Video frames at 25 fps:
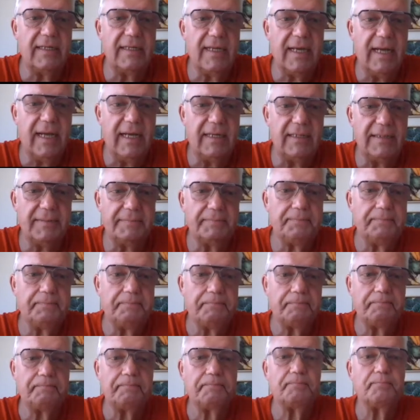cars.
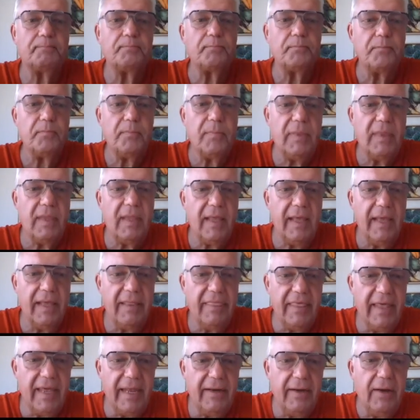
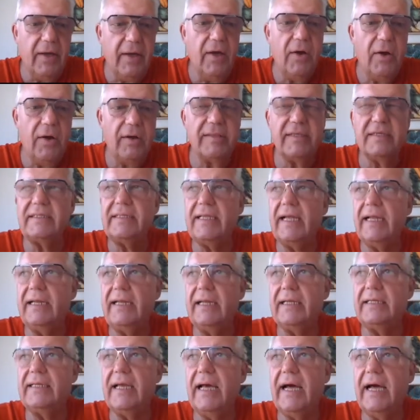And then on the
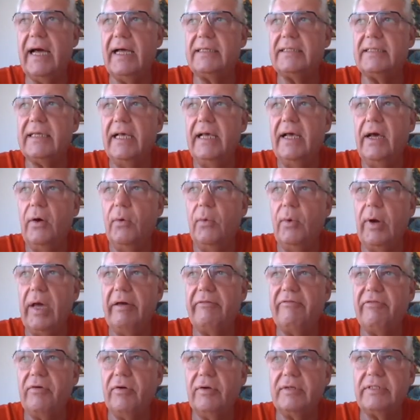standard cars, we
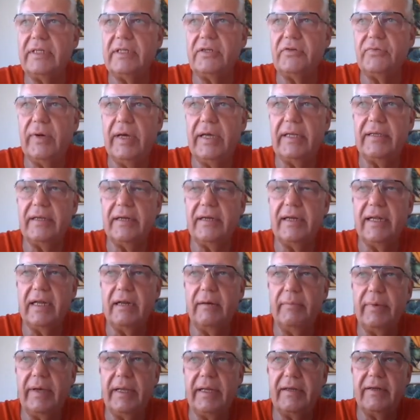have concentrated a
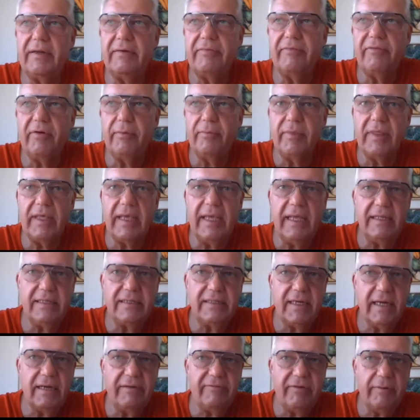little bit from the
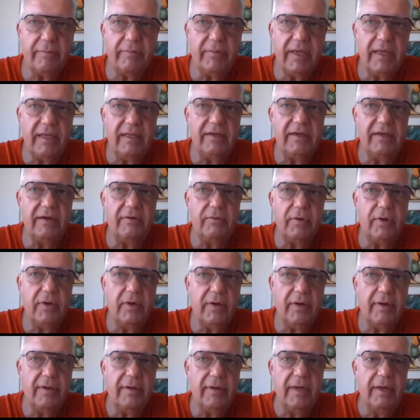inside, from the
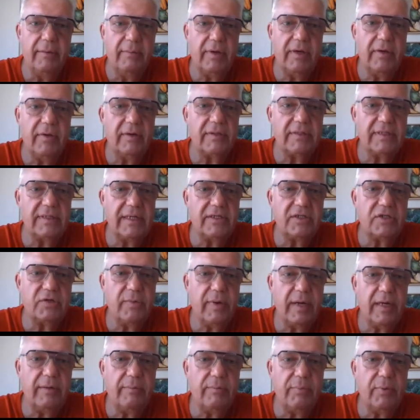interior, because that is
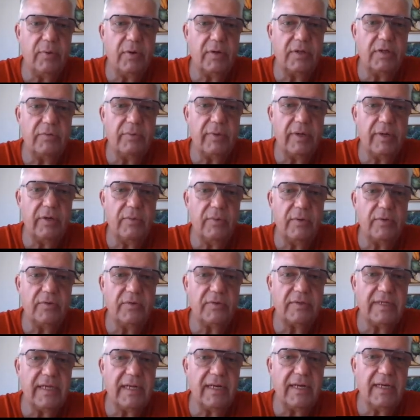quite important when you want
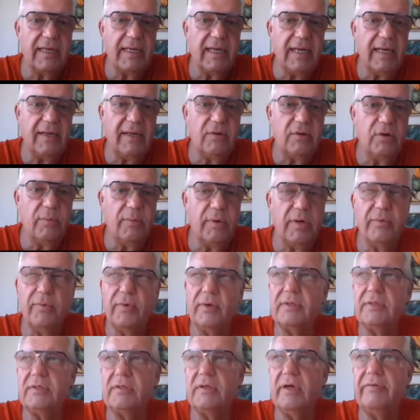to sell a car. Nobody
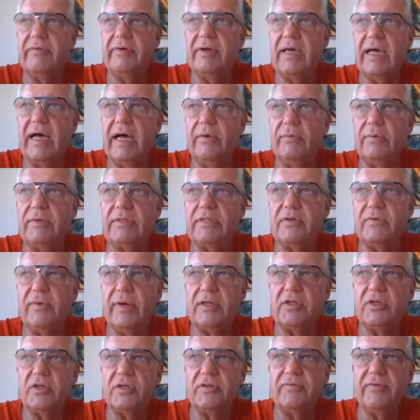wants to have a car with
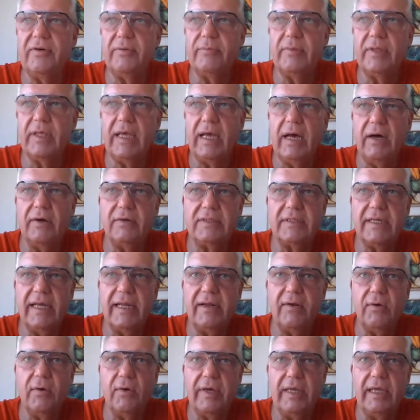scratches from the
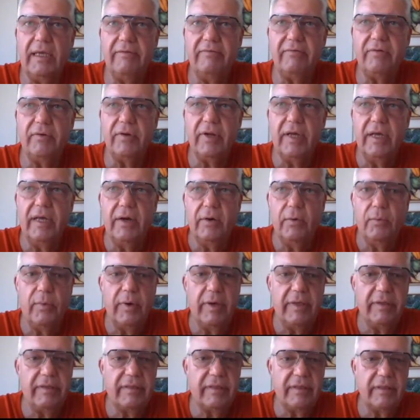outside or even
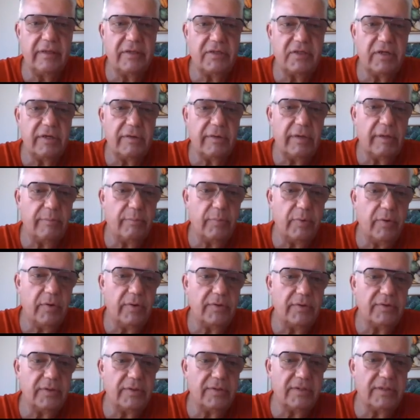with cigarette
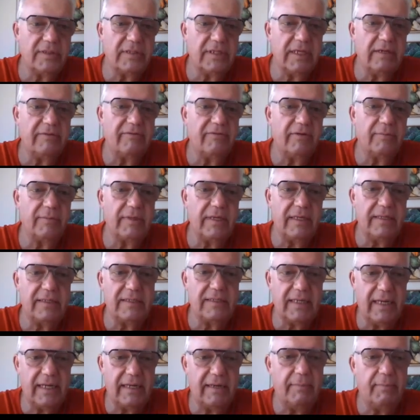burns on the seat from the
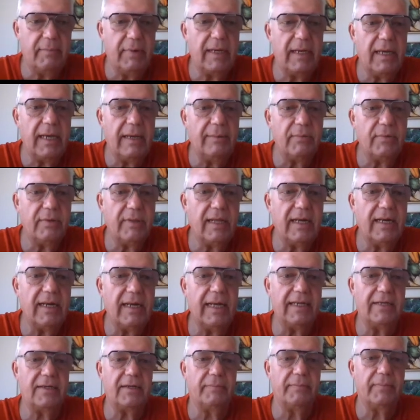inside. But I come to that
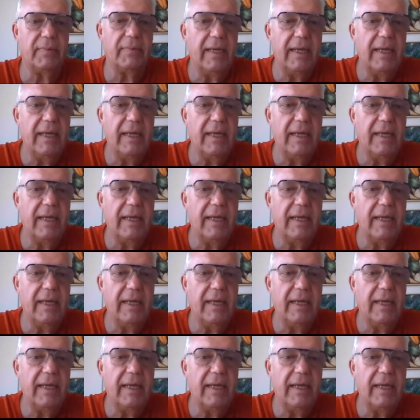later.